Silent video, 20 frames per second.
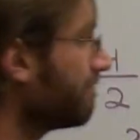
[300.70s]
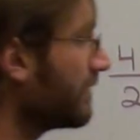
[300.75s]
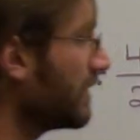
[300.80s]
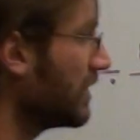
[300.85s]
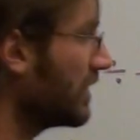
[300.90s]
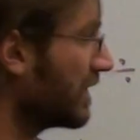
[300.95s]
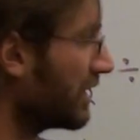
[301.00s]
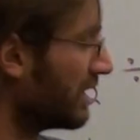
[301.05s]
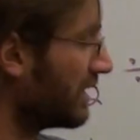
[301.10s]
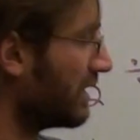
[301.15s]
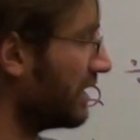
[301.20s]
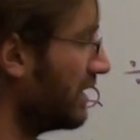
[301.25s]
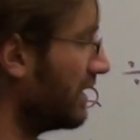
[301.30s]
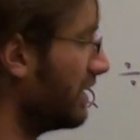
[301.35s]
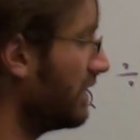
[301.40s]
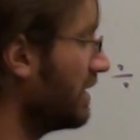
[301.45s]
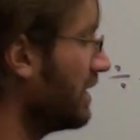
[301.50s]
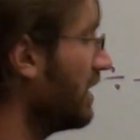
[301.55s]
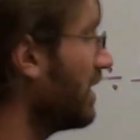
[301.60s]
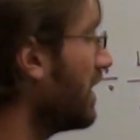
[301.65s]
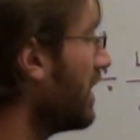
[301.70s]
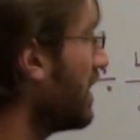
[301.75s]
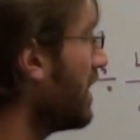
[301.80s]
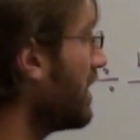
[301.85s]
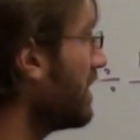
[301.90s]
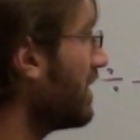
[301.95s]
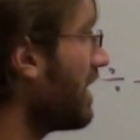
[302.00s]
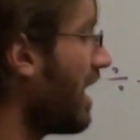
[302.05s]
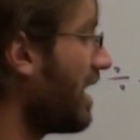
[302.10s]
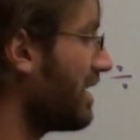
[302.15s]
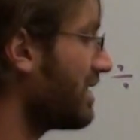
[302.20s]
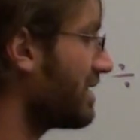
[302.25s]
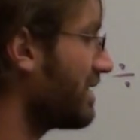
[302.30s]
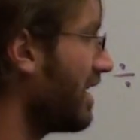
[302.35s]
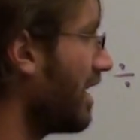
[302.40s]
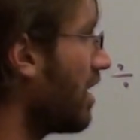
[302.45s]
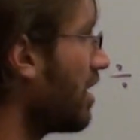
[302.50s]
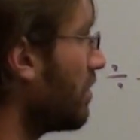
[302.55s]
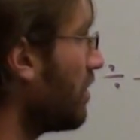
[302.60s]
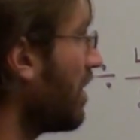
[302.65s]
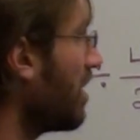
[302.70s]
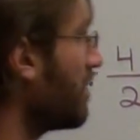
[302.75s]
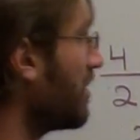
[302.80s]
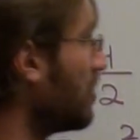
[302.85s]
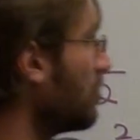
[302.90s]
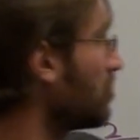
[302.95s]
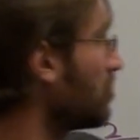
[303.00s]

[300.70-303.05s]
as you can see. Not as terrible. I mean,